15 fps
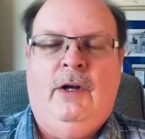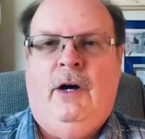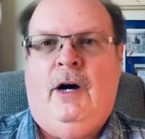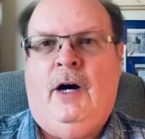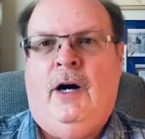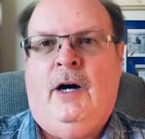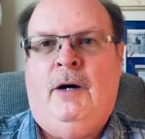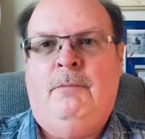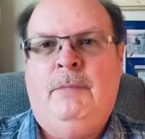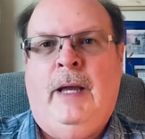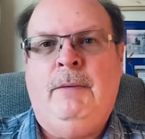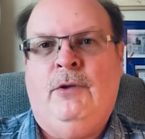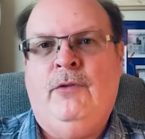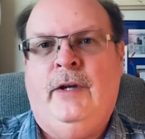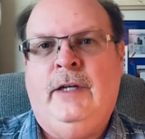Uh,
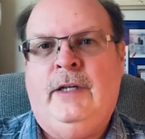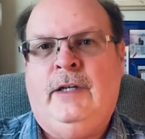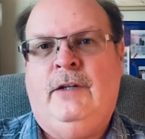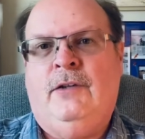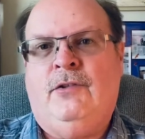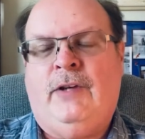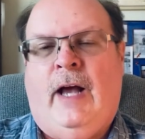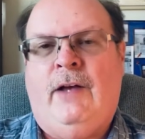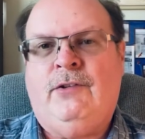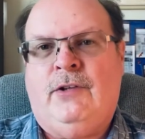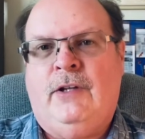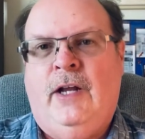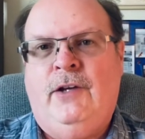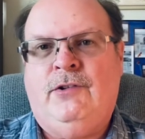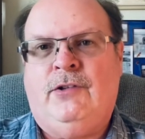maybe Lincoln
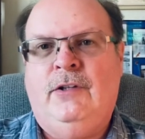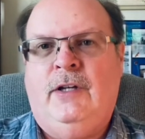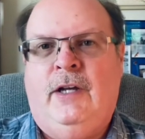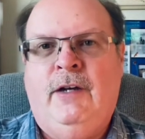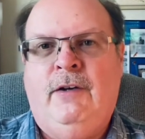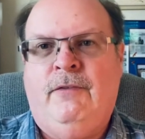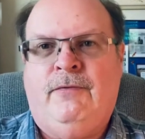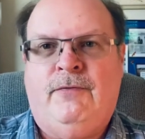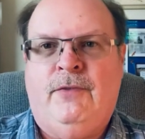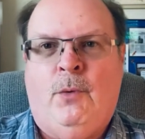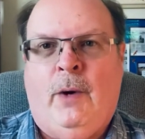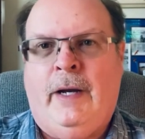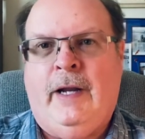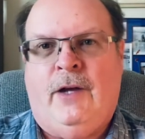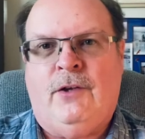assassination if the
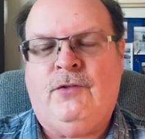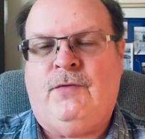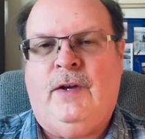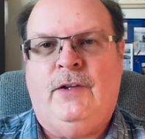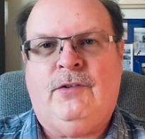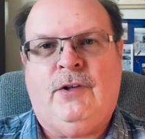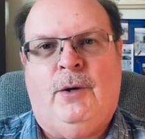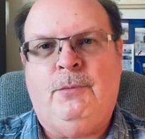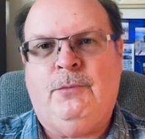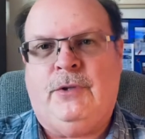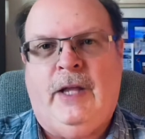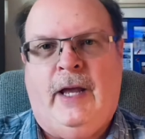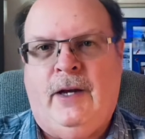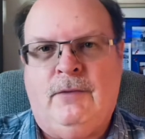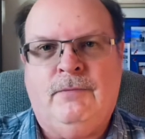White House fence comes
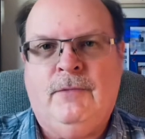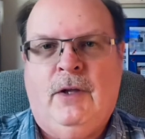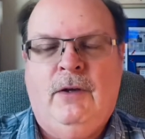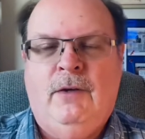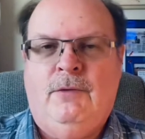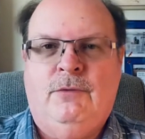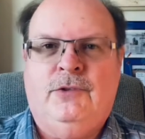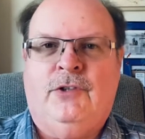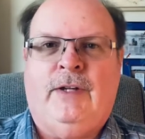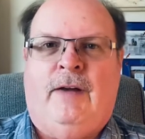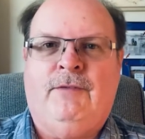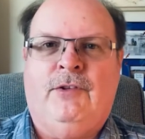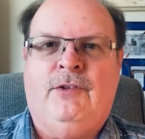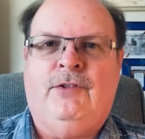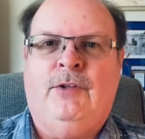down. Just
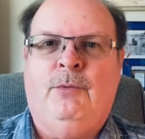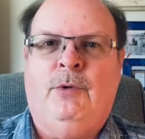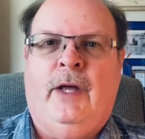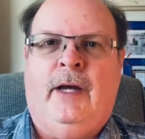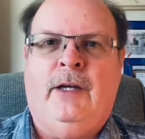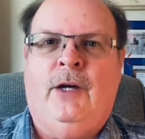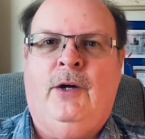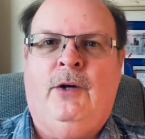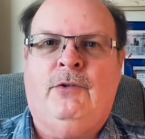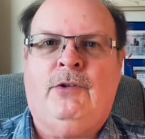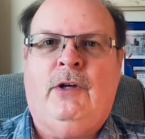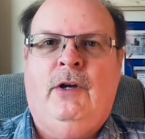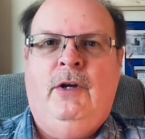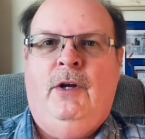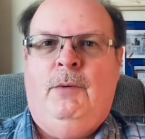have to see where that goes.
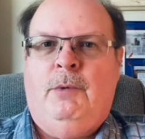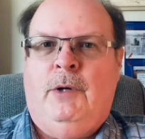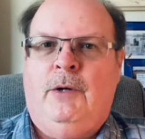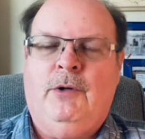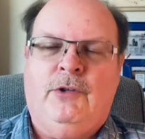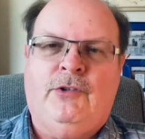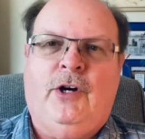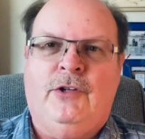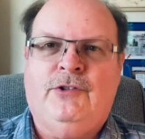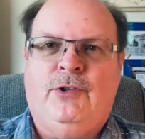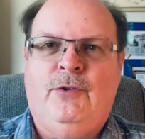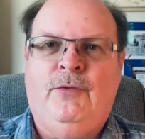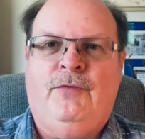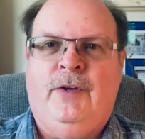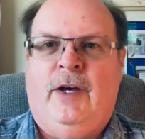But I'm going to start
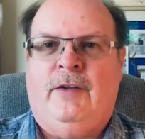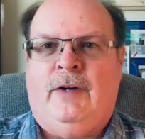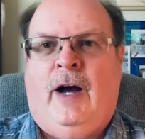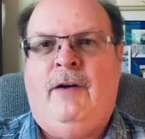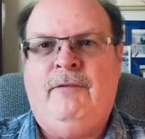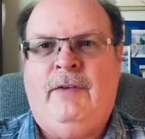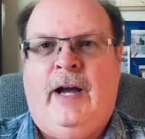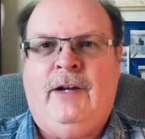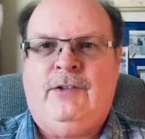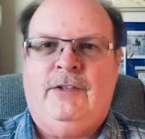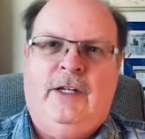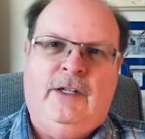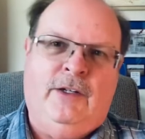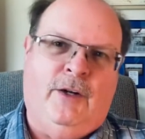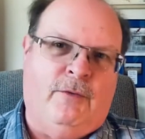June 5th. I'm
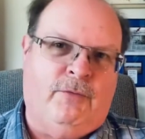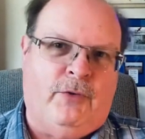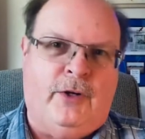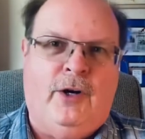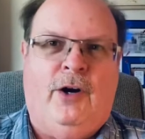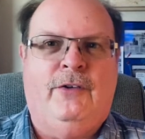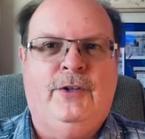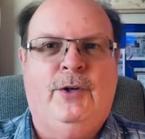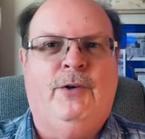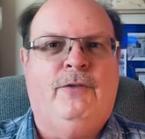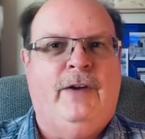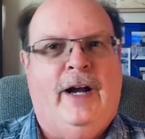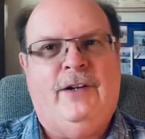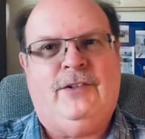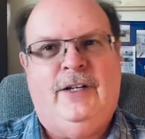vaccinated. Hopefully all you are
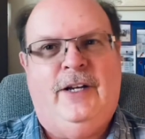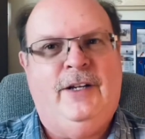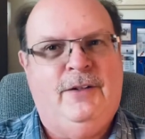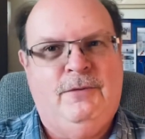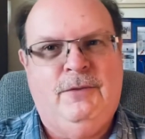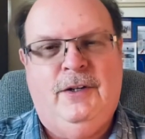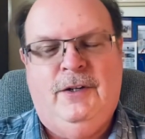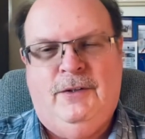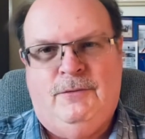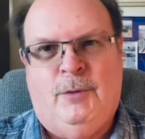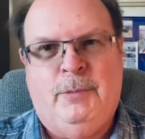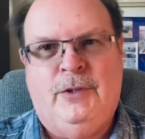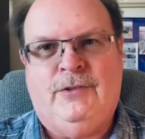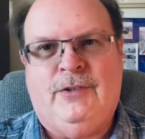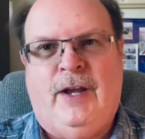vaccinated will
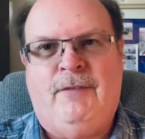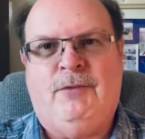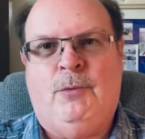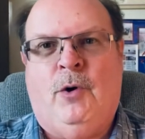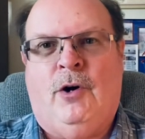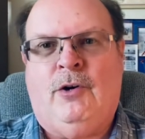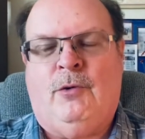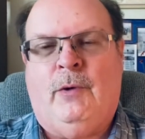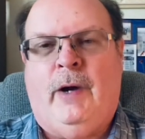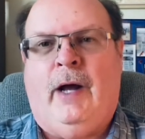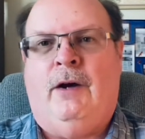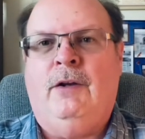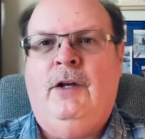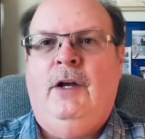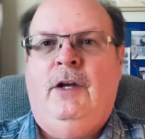be safe to walk
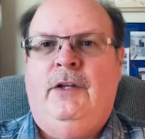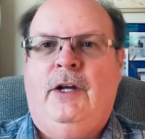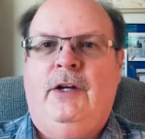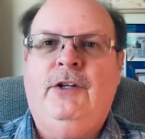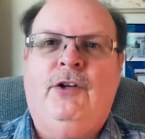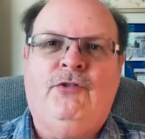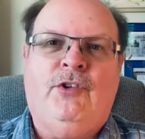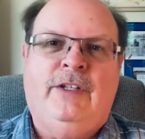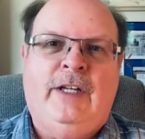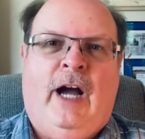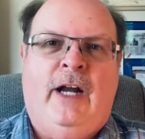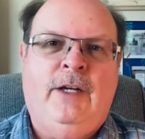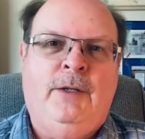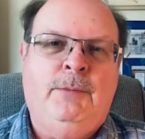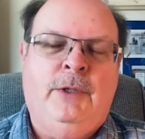around. They're usually
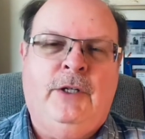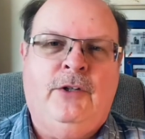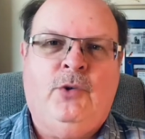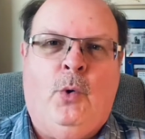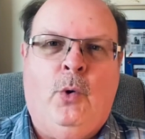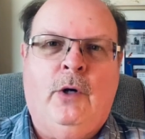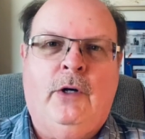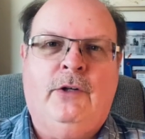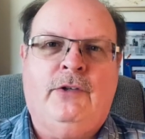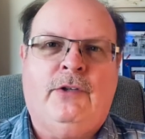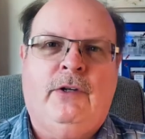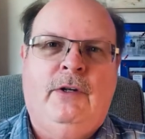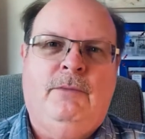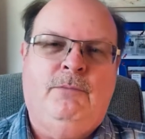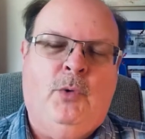90 minute tours,
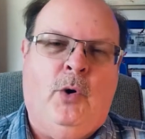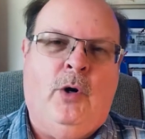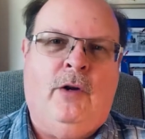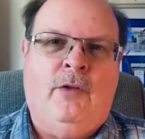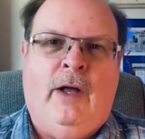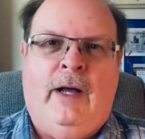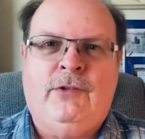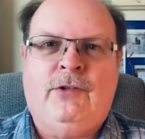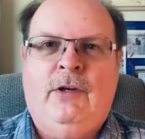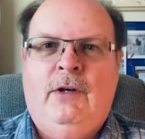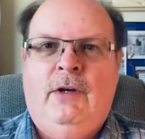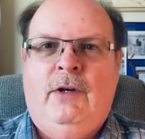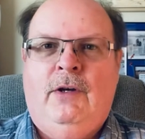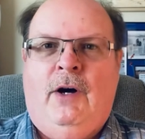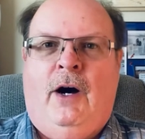more or less.
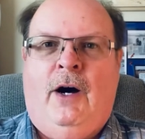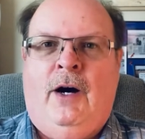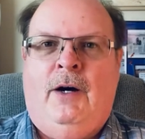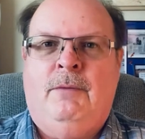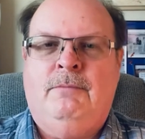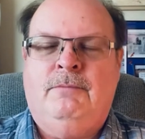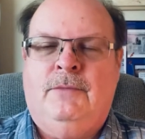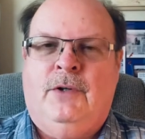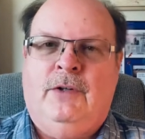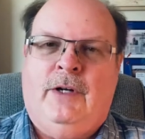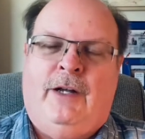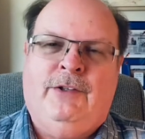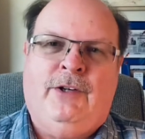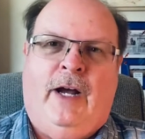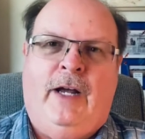Um,
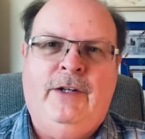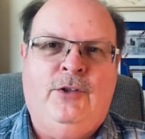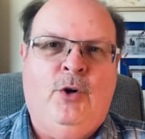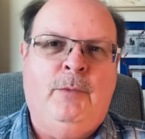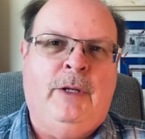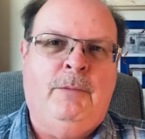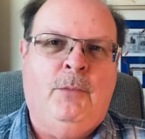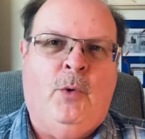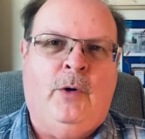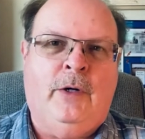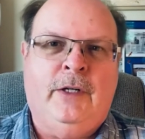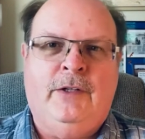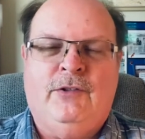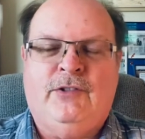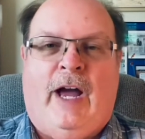I try to do them in the
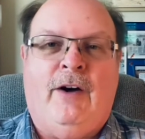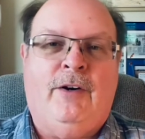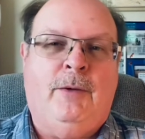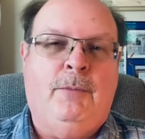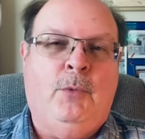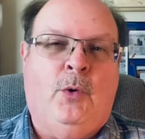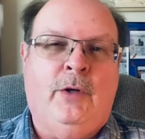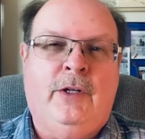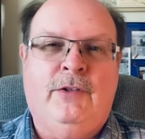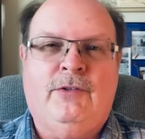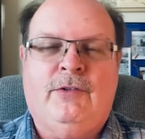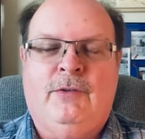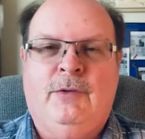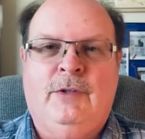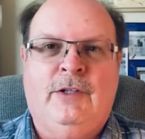morning, Saturday
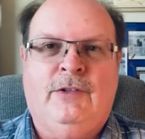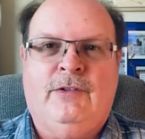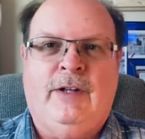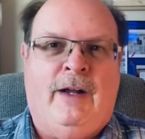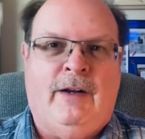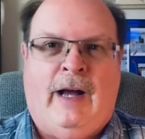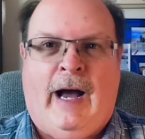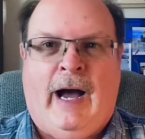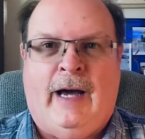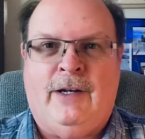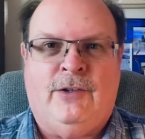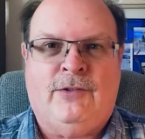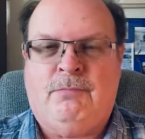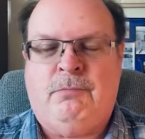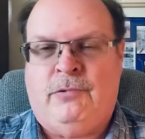mornings when it's not hot
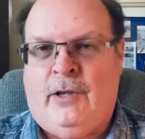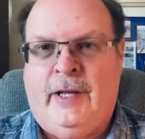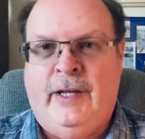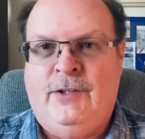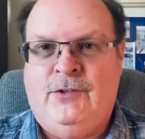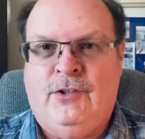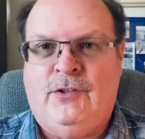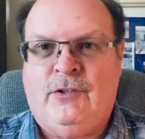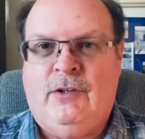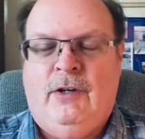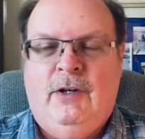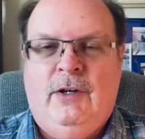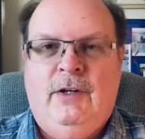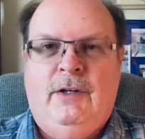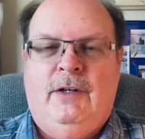as blazes.
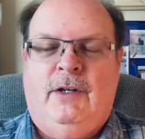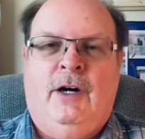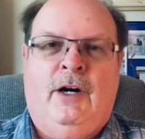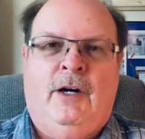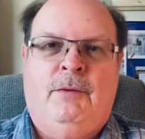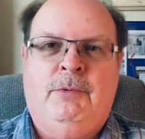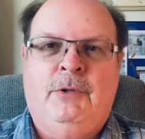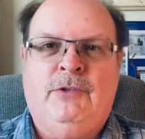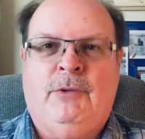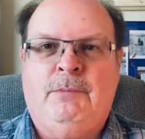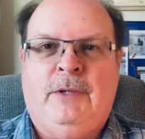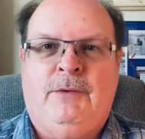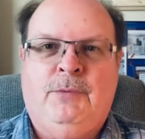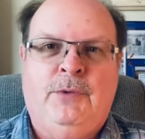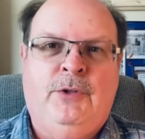Uh, but
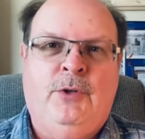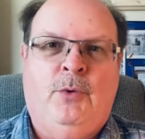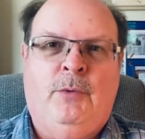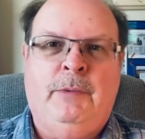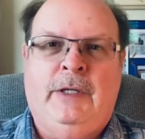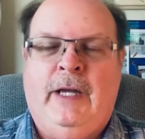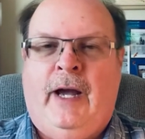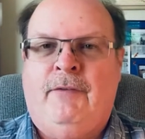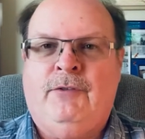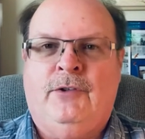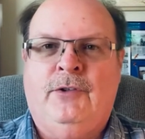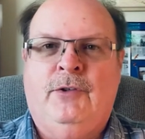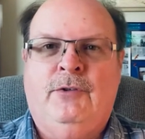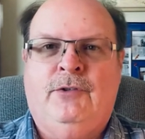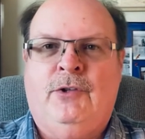sometimes we do them in the
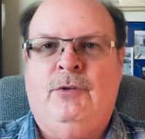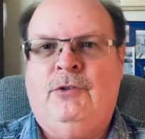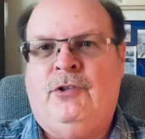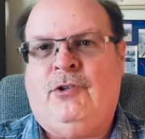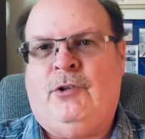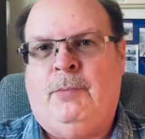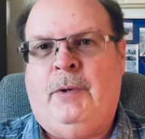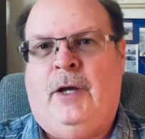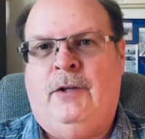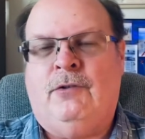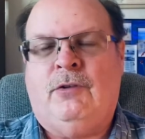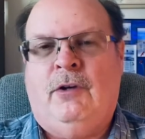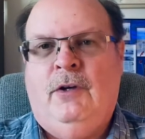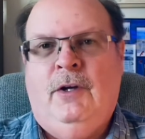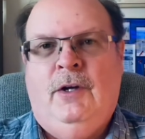afternoon too. Just
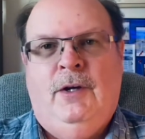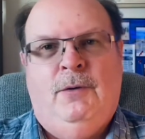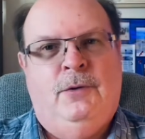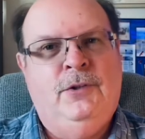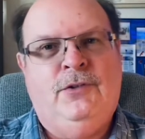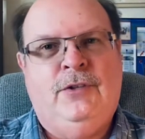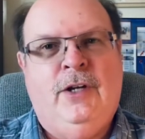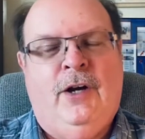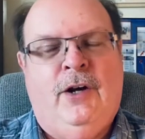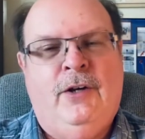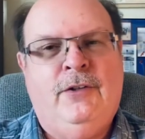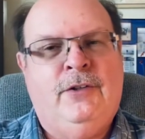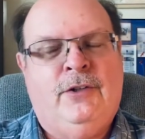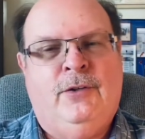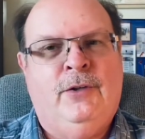depends. When you see
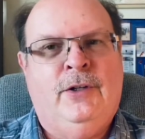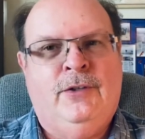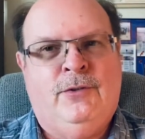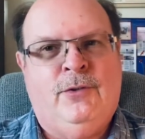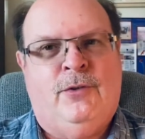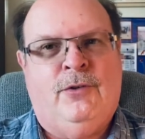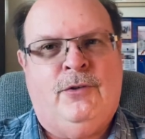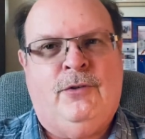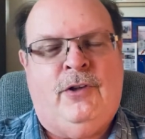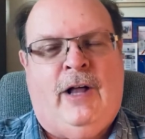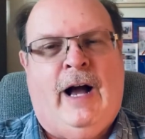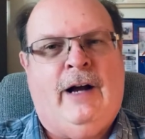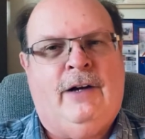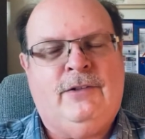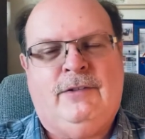100 degrees on the
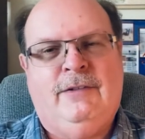clocks,